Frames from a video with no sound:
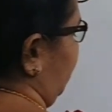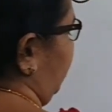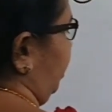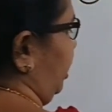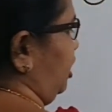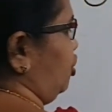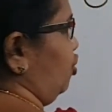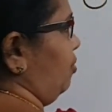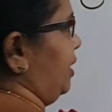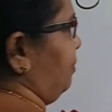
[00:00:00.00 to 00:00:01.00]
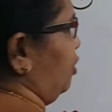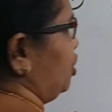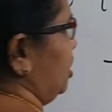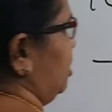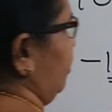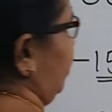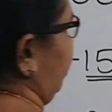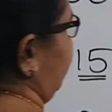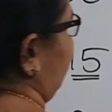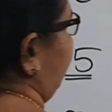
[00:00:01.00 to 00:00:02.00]
Negative by positive.
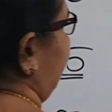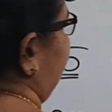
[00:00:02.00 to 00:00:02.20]
Negative by